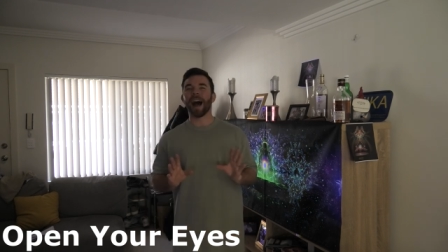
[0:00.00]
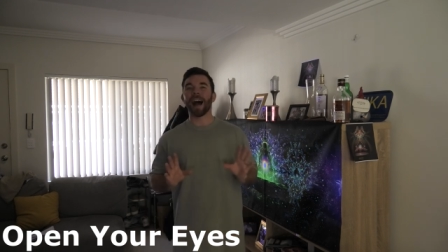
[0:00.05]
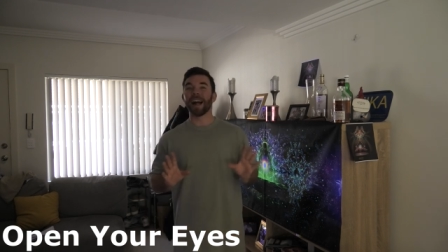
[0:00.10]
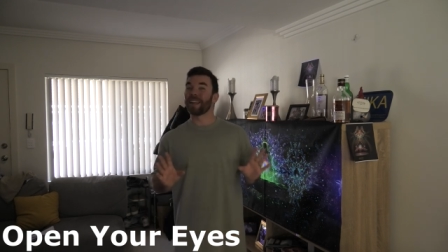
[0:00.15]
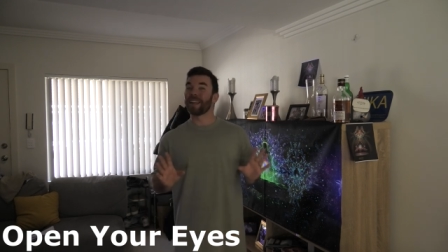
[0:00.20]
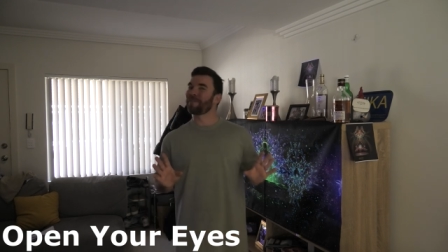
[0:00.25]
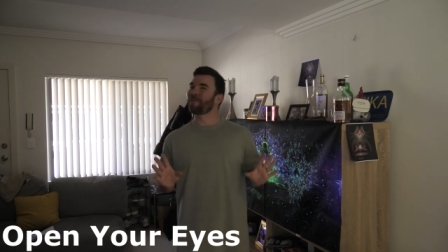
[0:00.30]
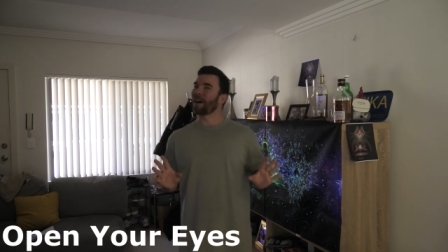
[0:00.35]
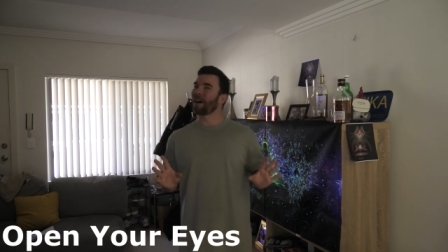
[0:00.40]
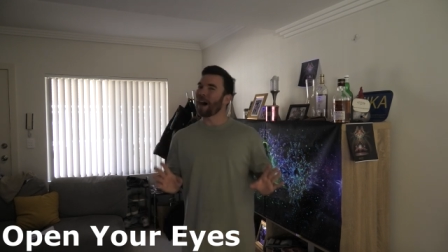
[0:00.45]

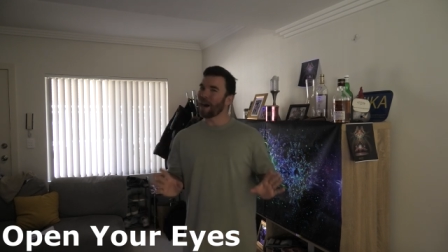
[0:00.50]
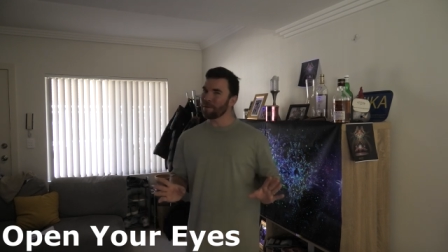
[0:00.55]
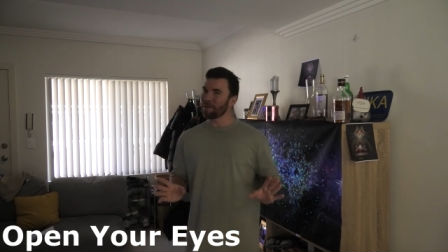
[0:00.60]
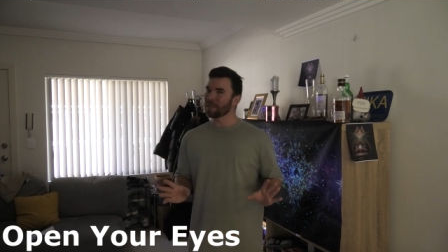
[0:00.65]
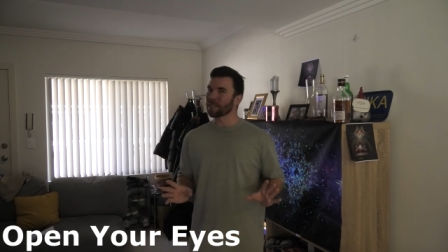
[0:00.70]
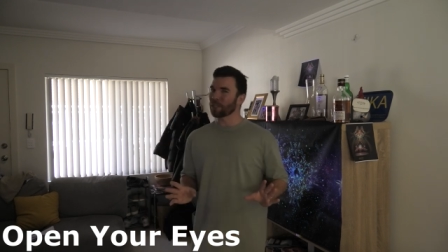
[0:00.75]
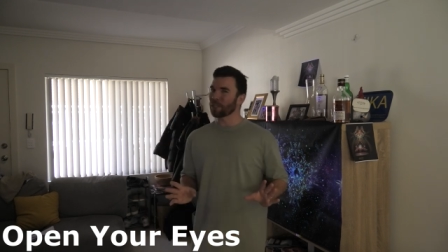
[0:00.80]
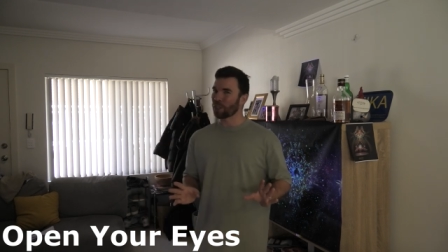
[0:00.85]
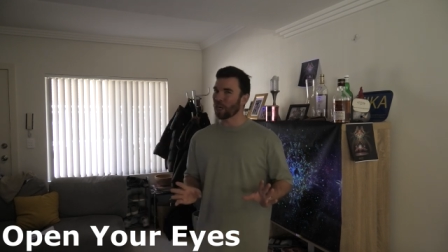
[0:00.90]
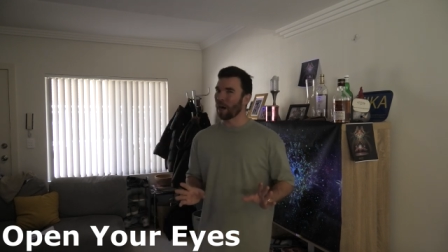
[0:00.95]
And if I
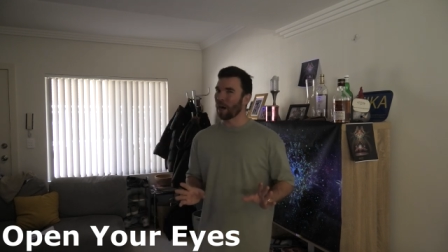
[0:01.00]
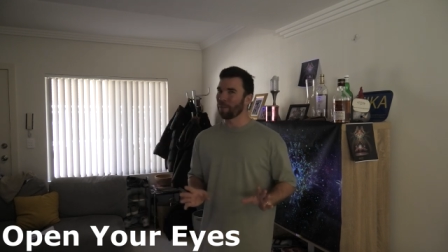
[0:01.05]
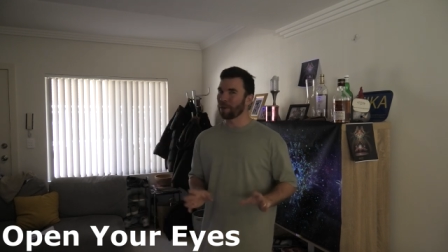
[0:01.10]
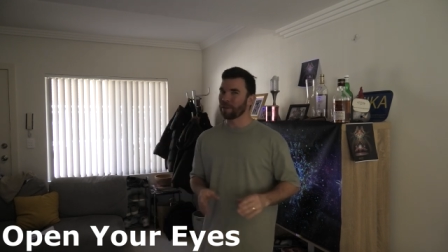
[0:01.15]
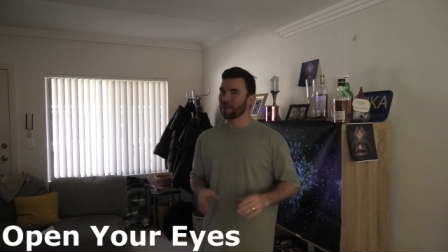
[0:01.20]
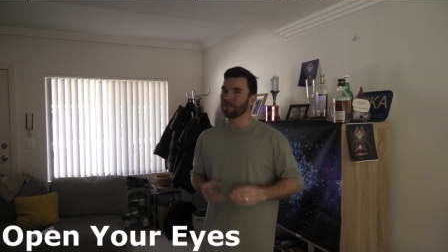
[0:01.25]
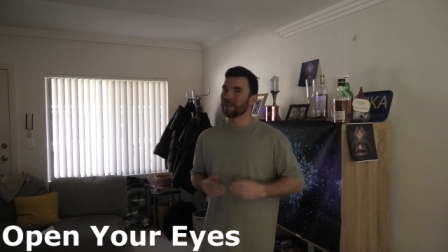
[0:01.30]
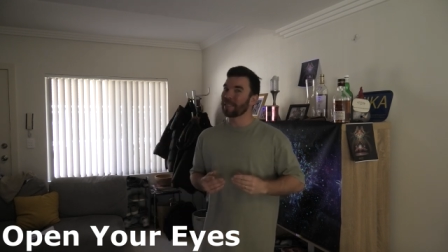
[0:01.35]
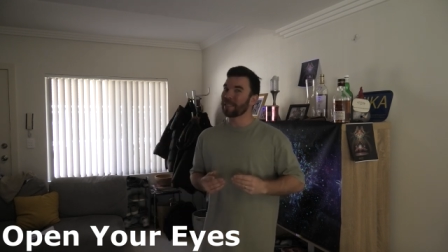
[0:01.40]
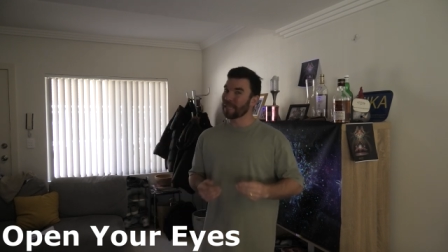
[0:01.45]
was a
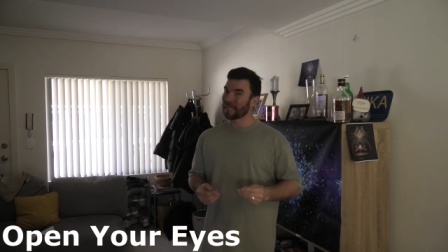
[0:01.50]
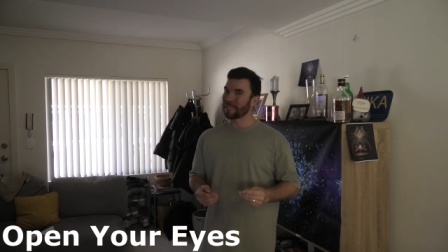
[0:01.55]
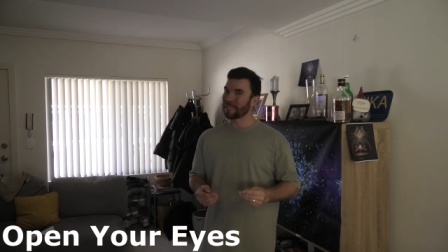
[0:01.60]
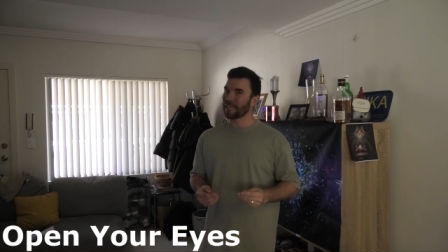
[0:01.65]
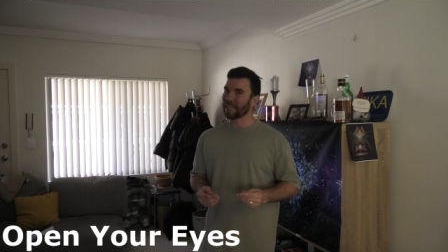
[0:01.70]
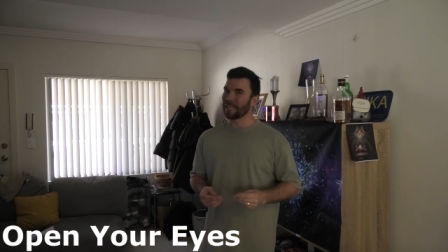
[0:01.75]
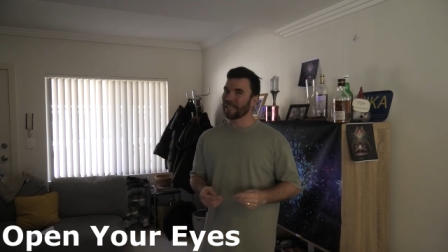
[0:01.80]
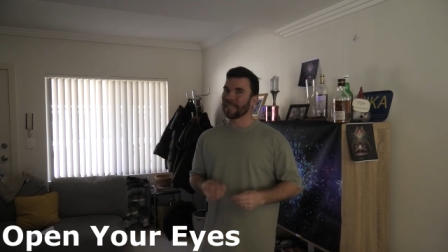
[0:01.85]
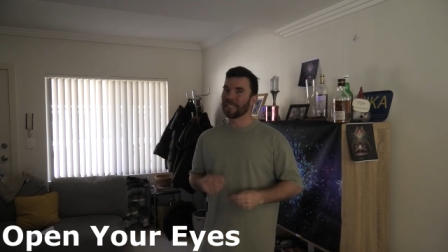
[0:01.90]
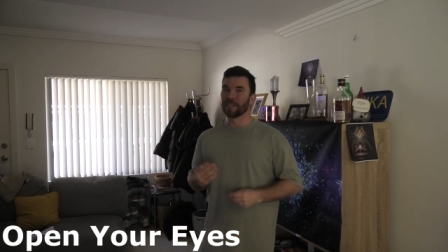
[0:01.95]
shaman with
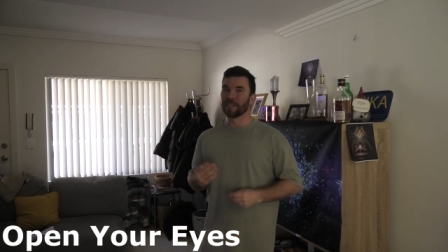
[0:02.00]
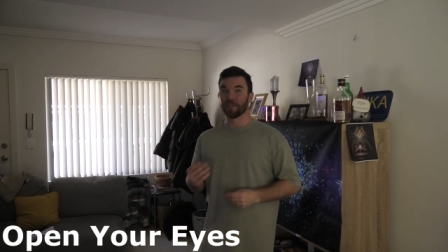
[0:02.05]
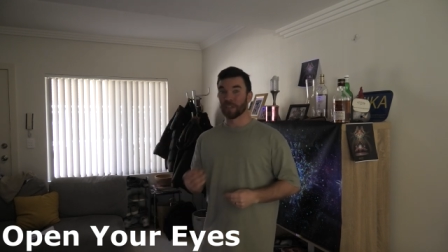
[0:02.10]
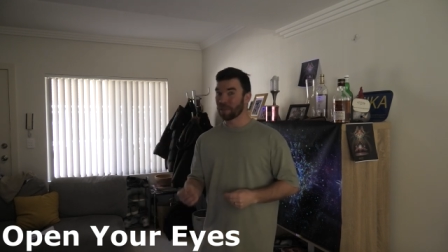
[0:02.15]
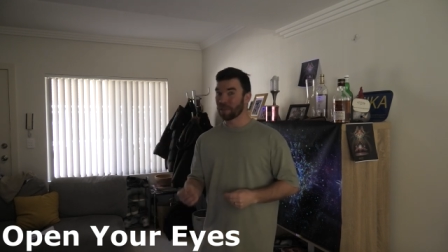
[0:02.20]
16 years of